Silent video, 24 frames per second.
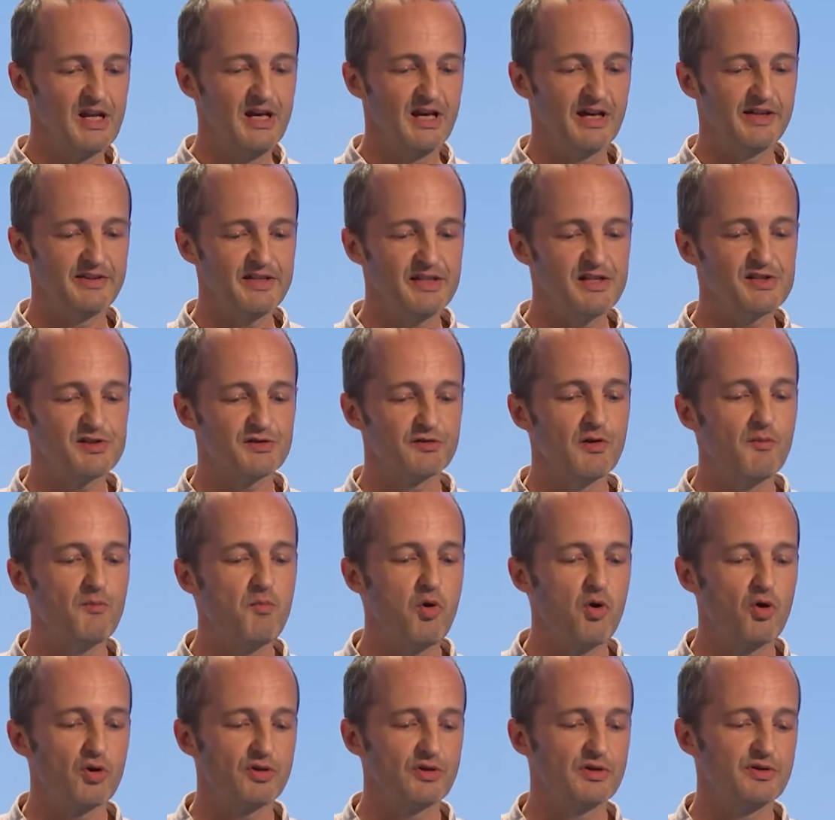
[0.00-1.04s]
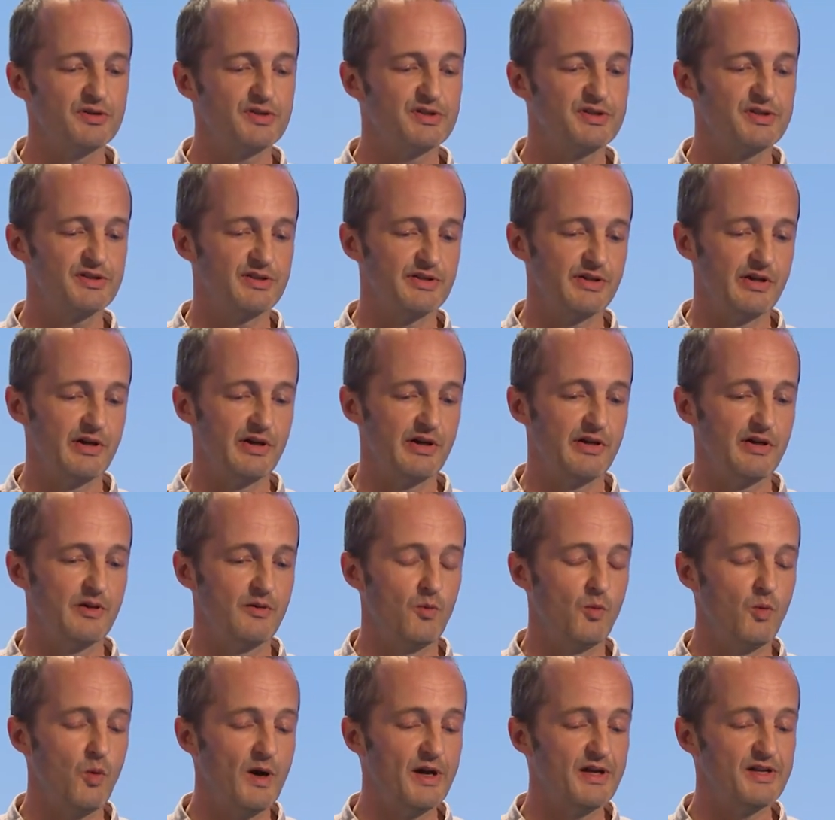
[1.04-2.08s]
And these are important uh,
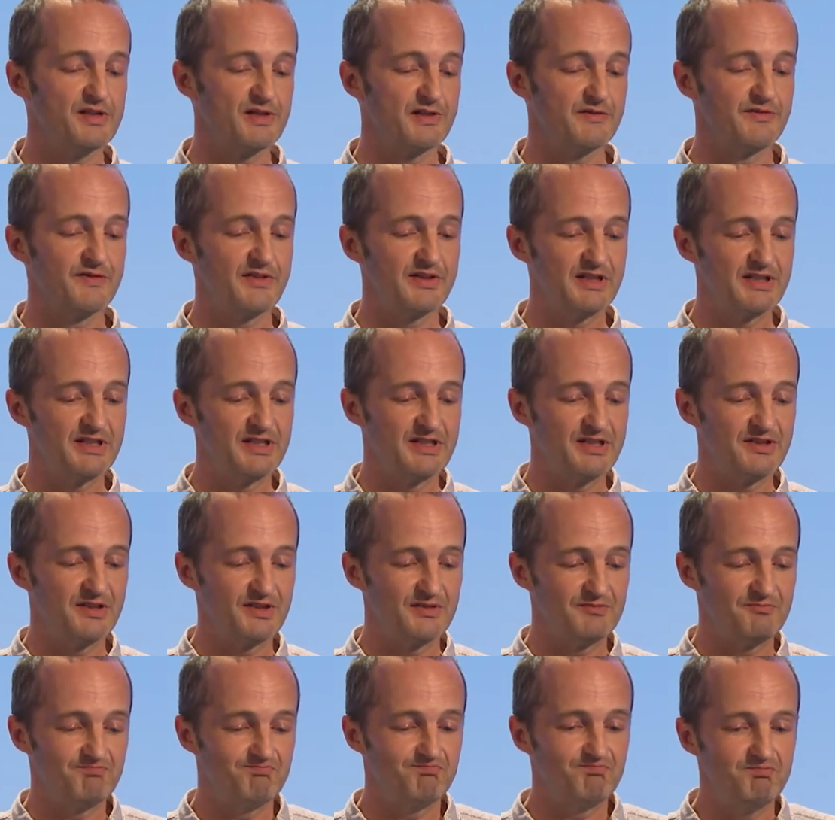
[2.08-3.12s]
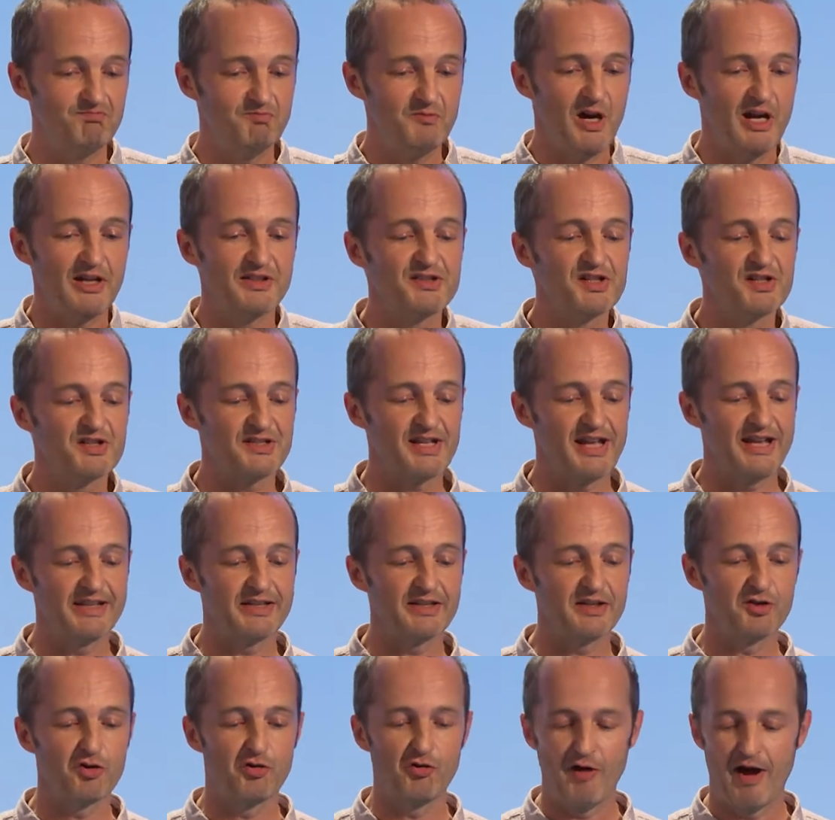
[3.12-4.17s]
ways of
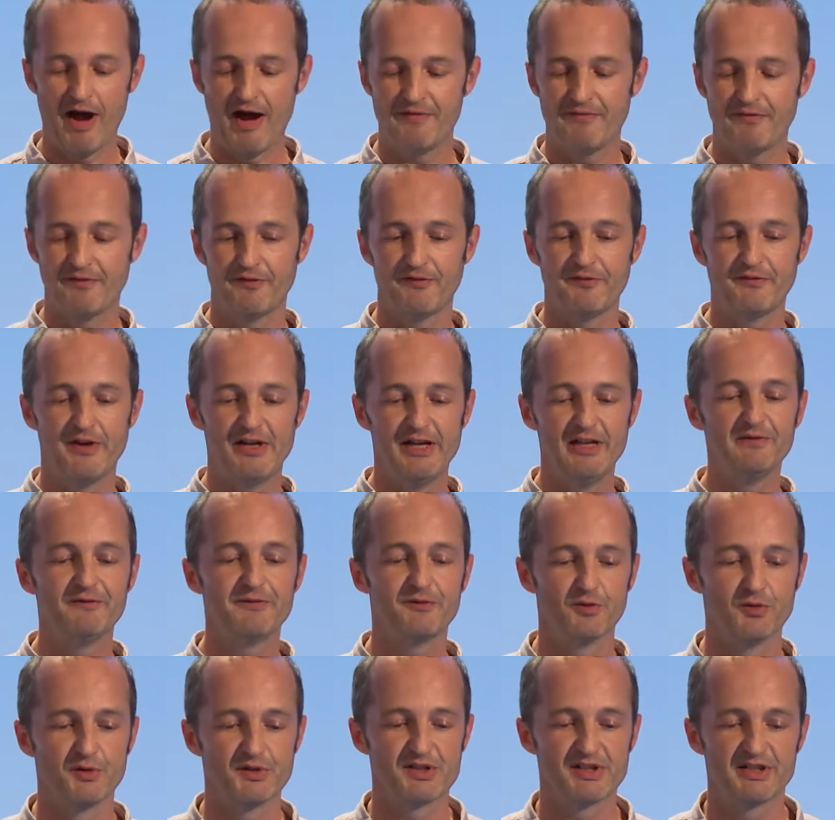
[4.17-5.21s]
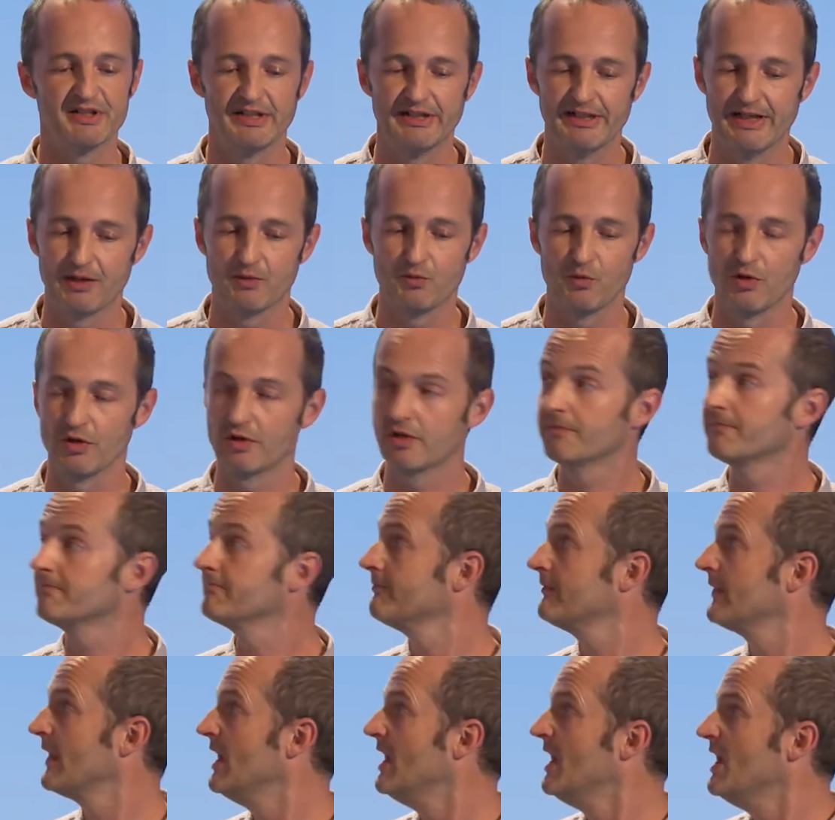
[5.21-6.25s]
understanding the graph of influence in a network.
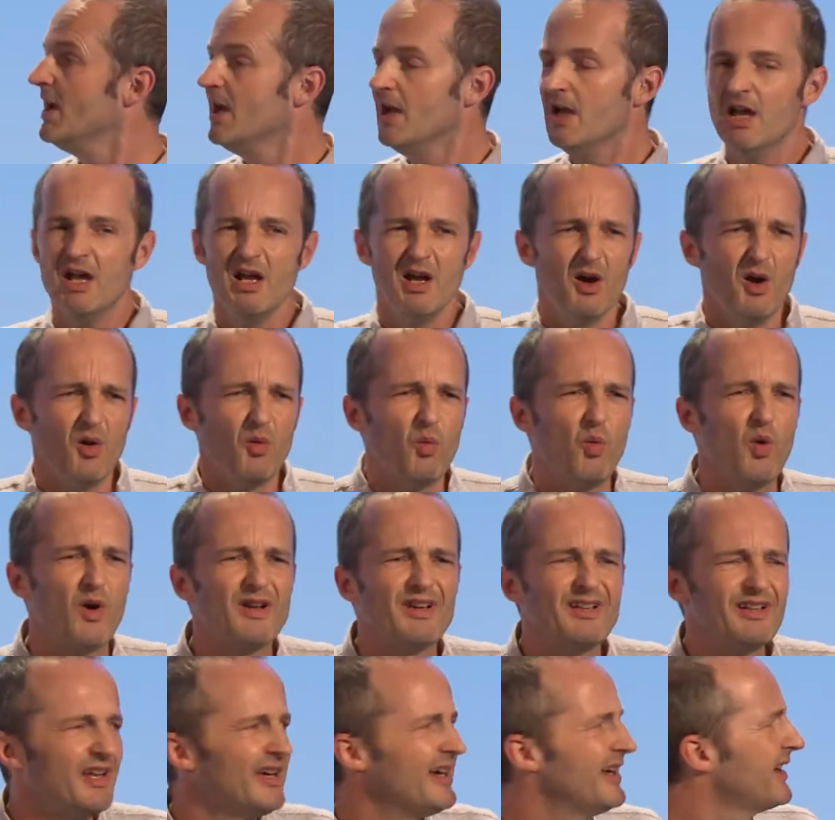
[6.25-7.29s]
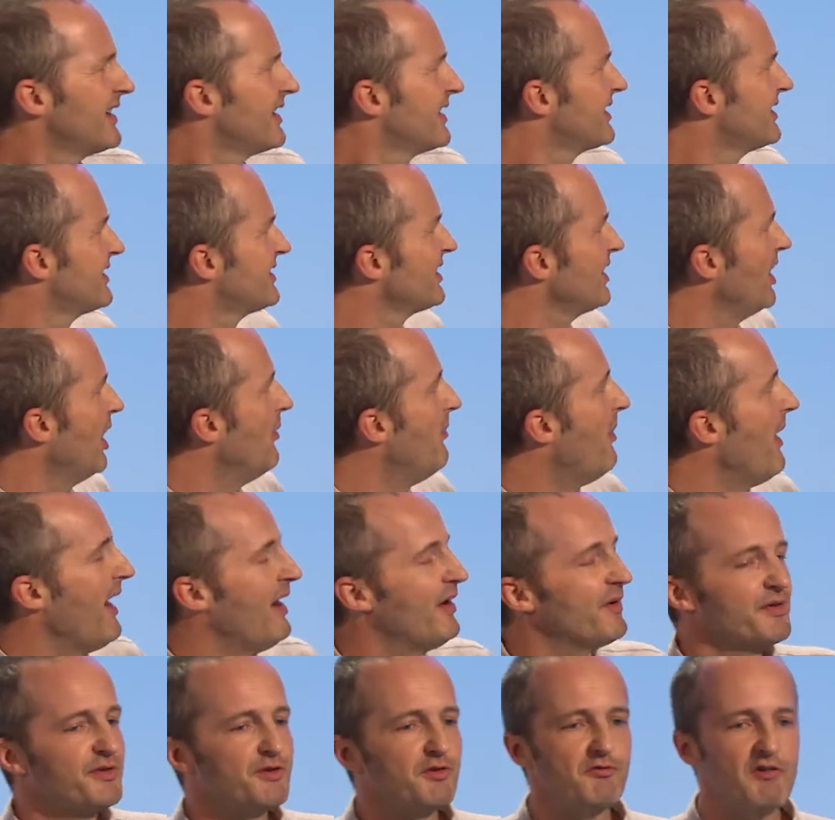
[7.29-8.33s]
What I liked
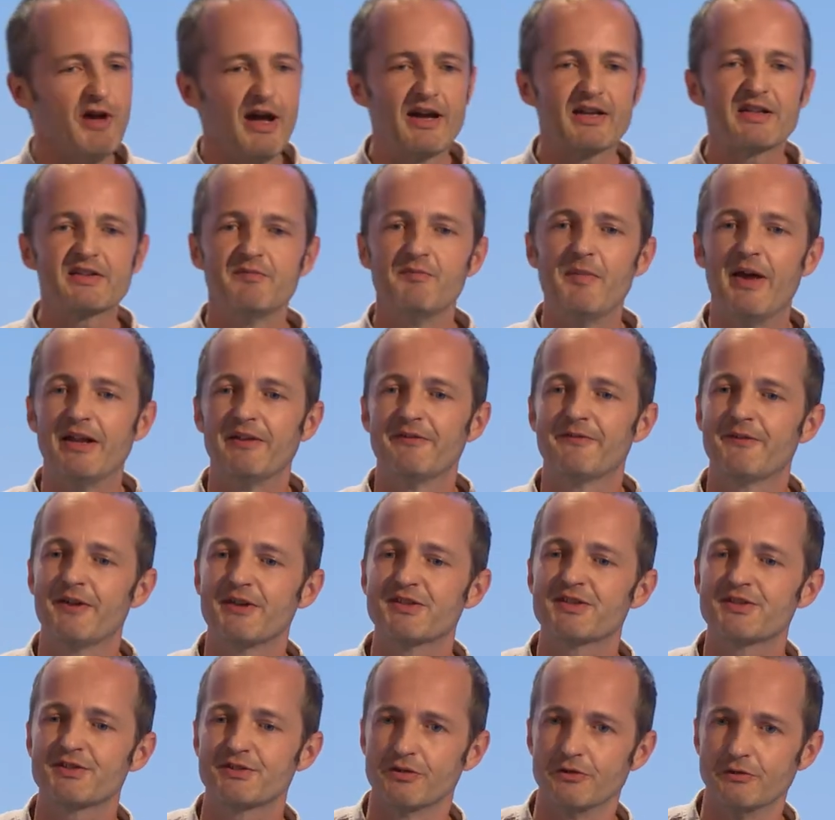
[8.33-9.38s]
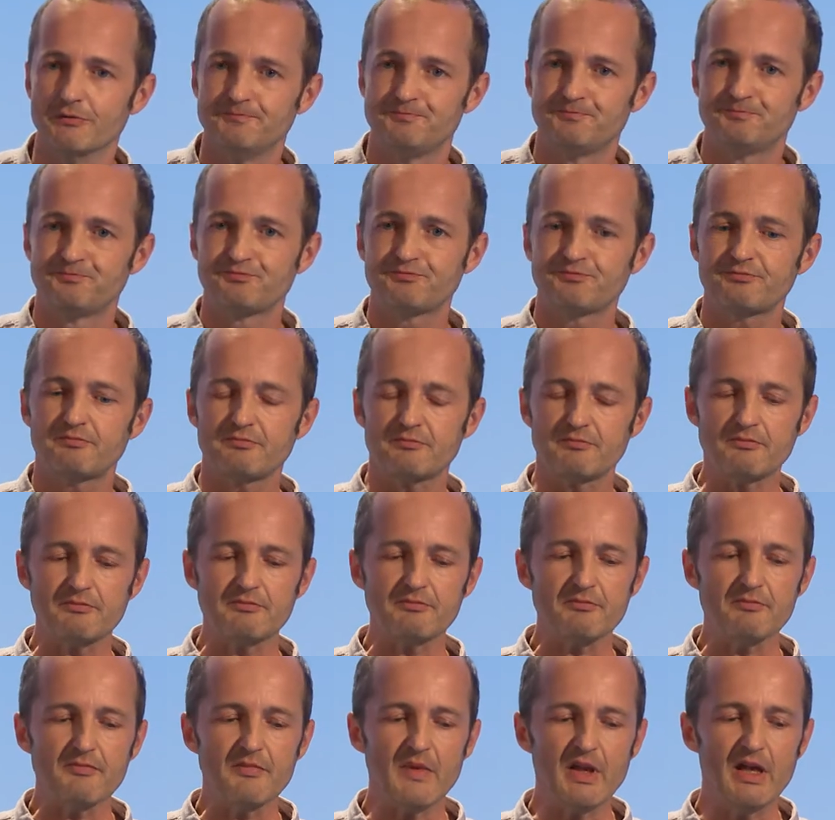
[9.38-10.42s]
about the reactive manifesto
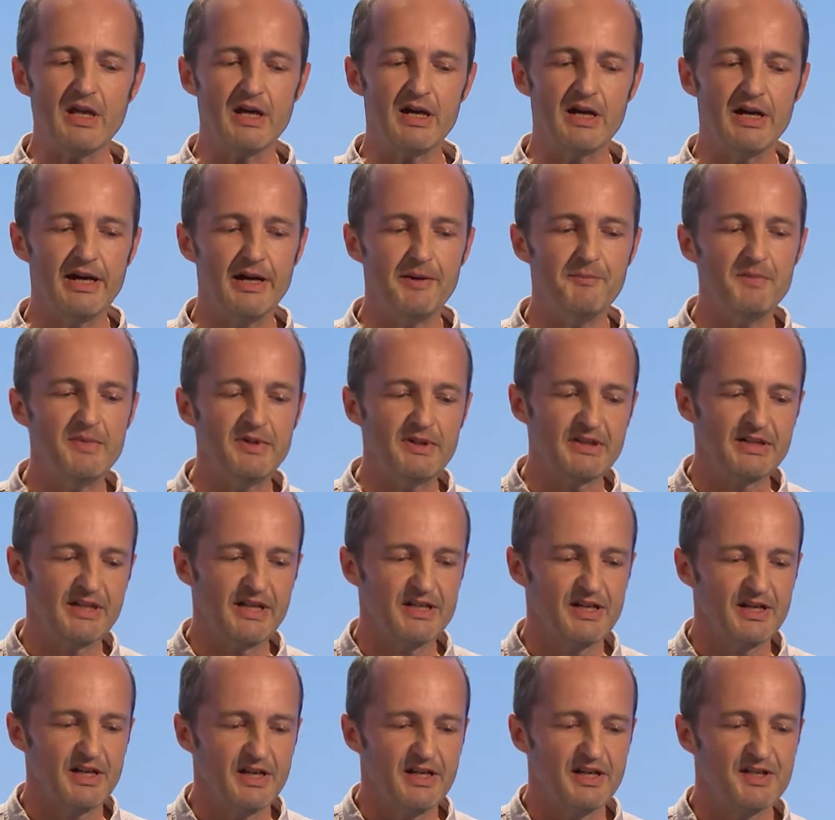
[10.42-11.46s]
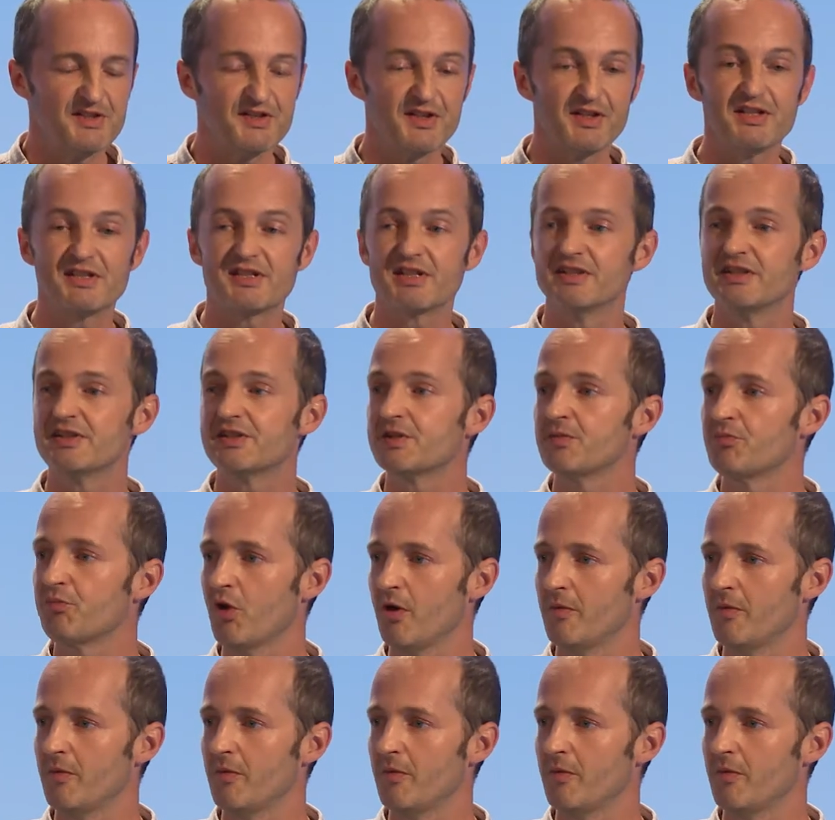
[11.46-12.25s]
um, is that it's a list of